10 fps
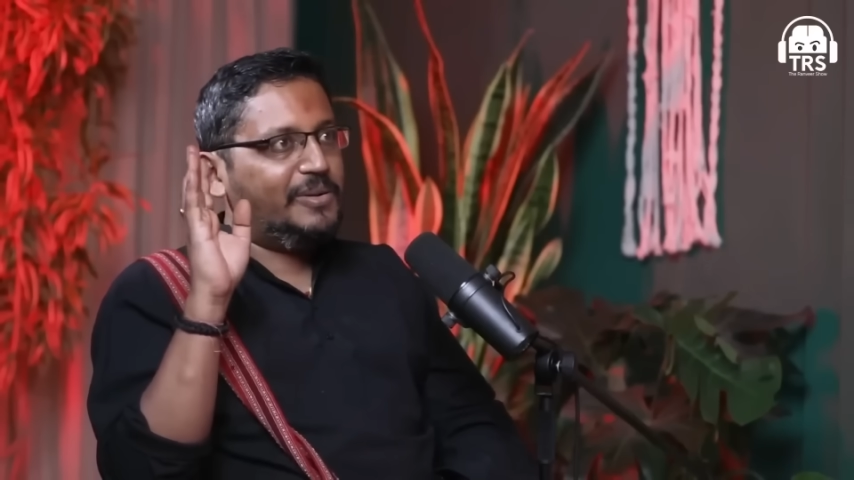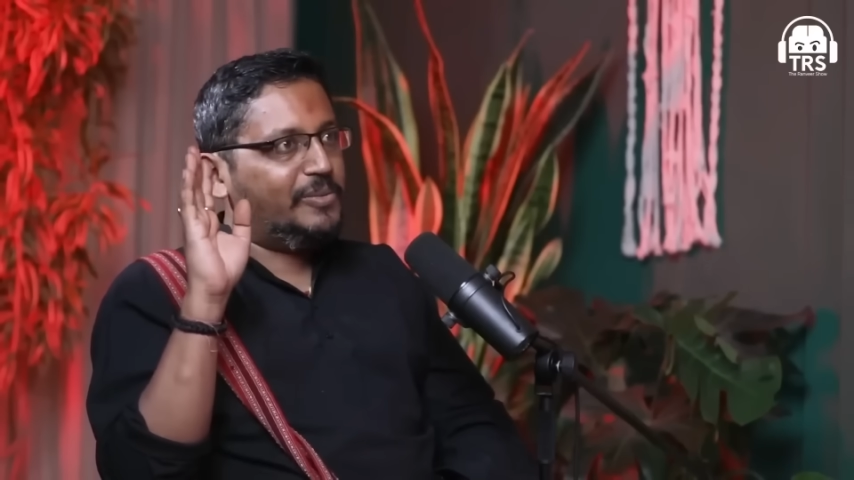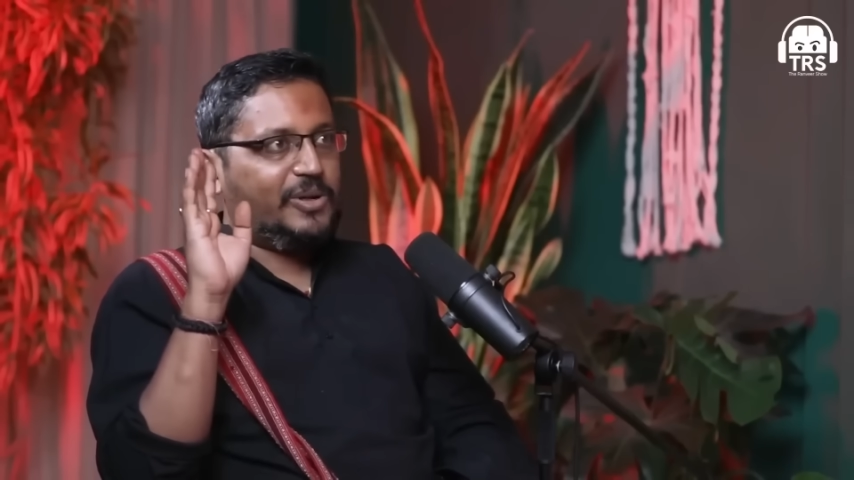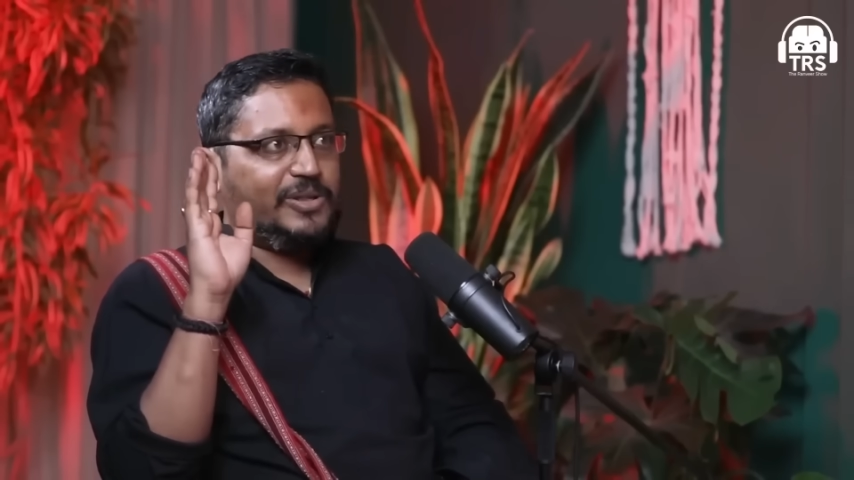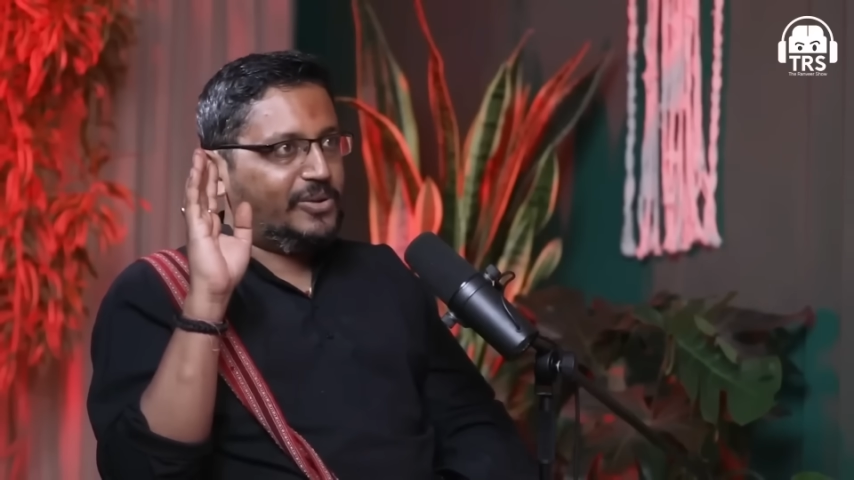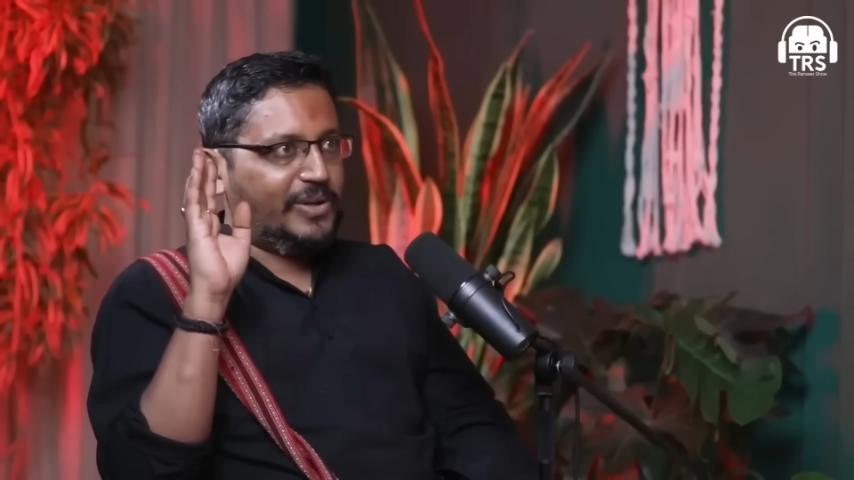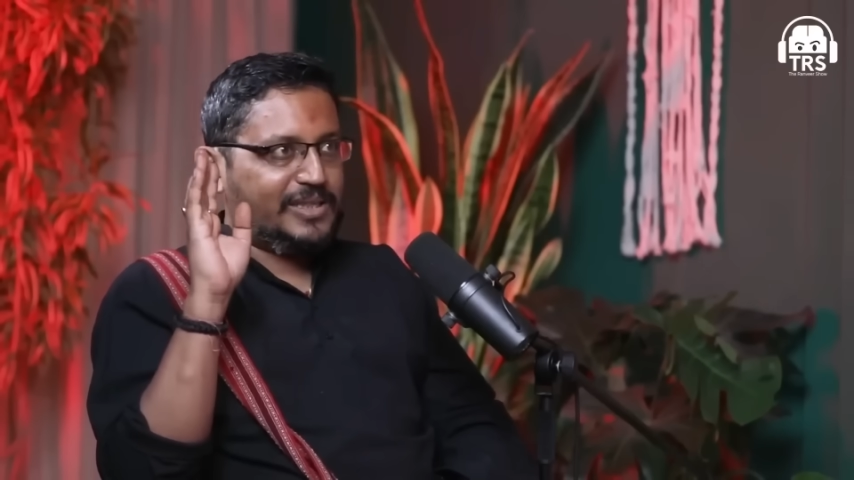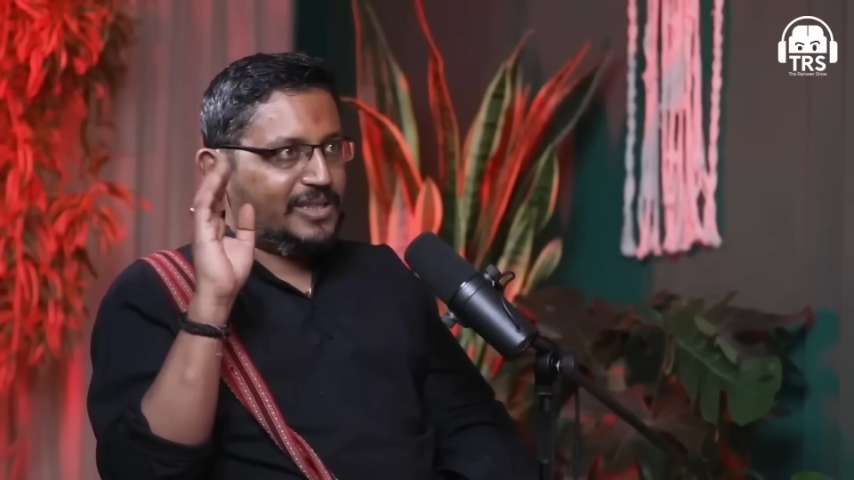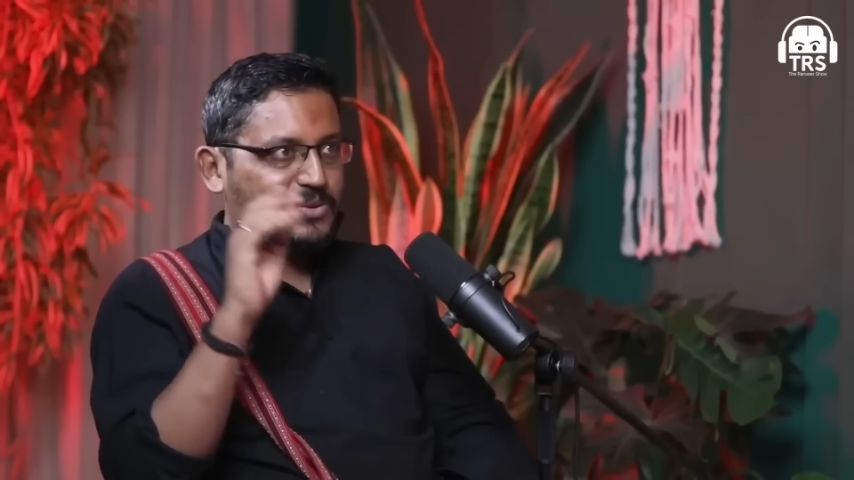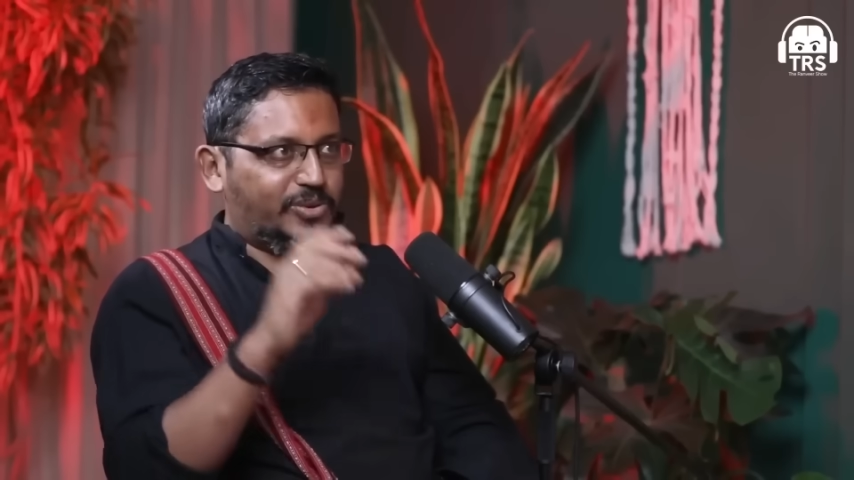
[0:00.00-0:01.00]
be bothered to
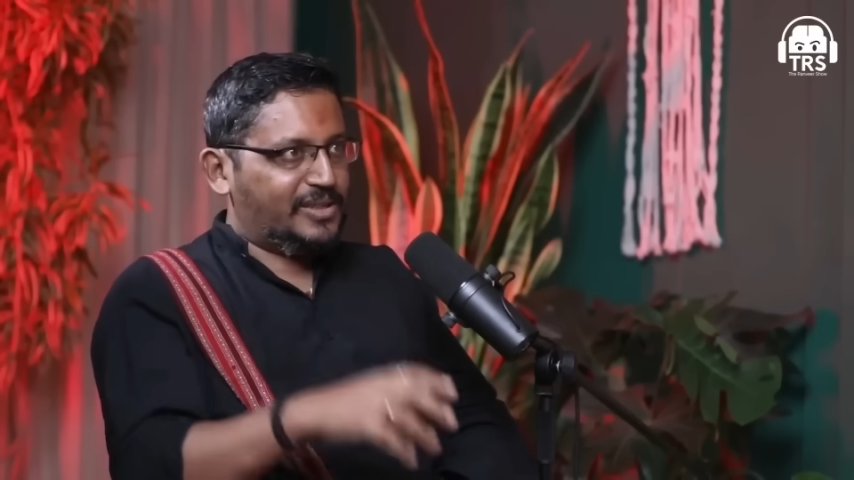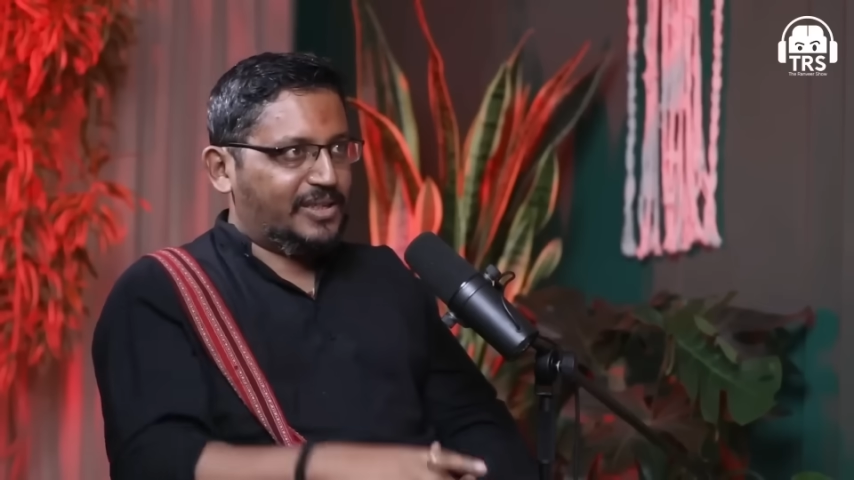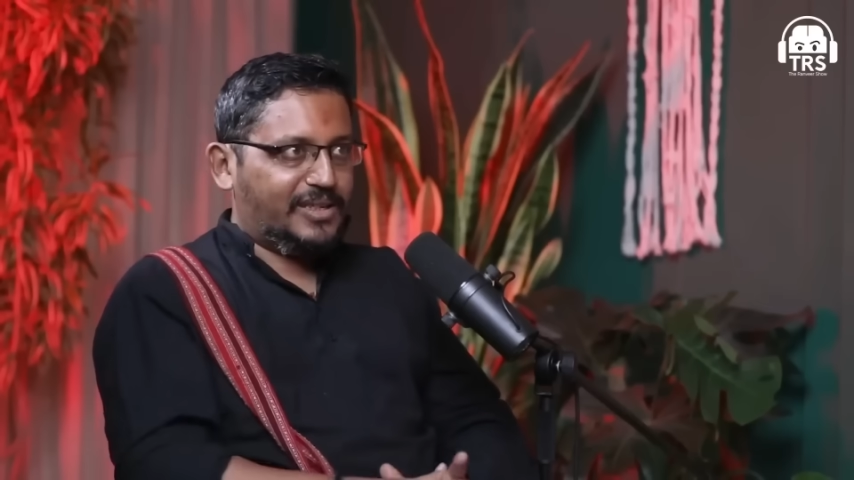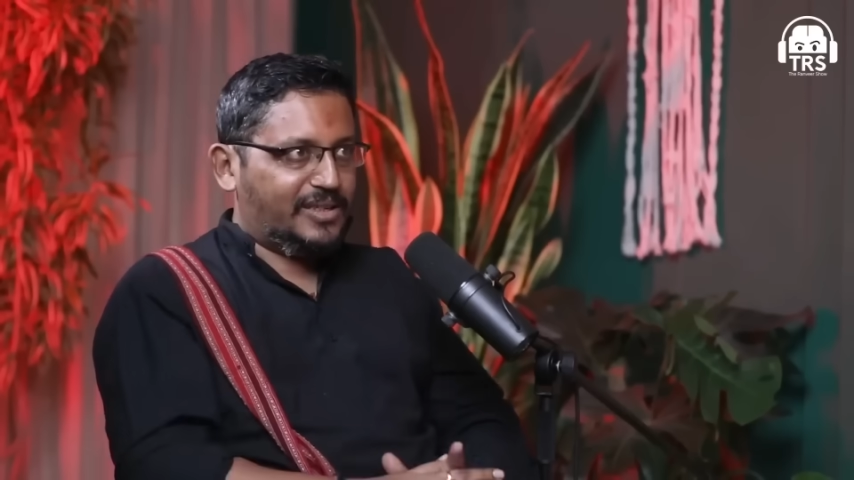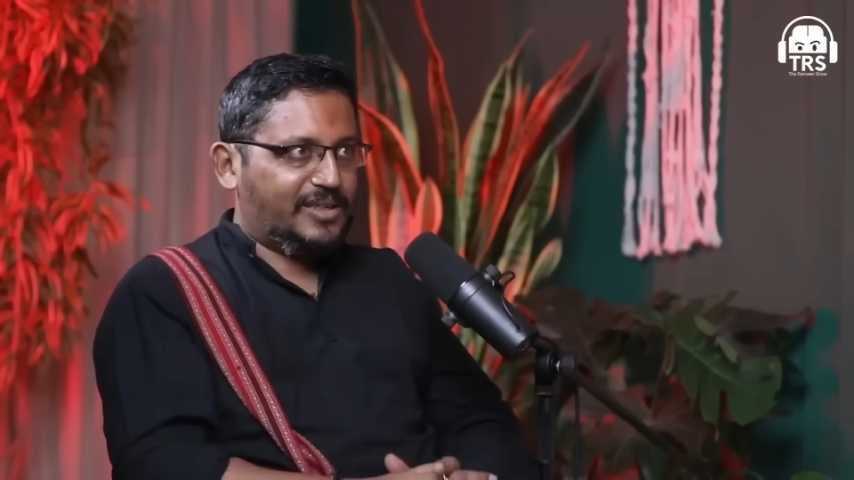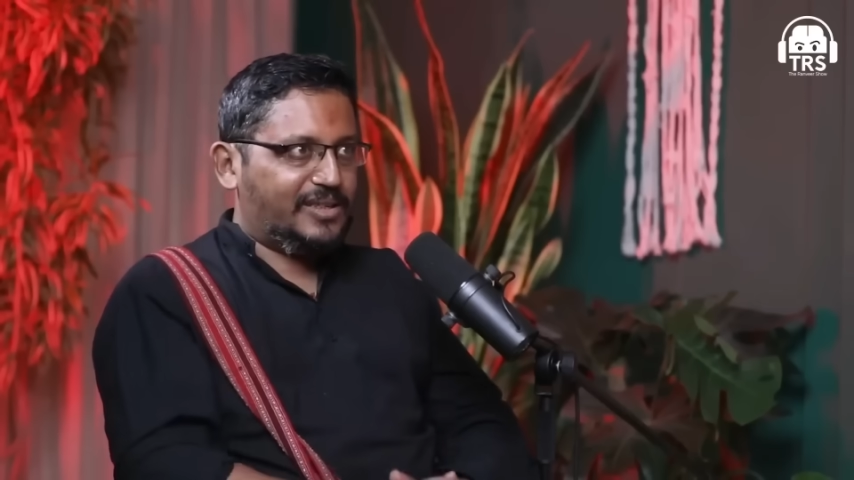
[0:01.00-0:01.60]
answer so easily.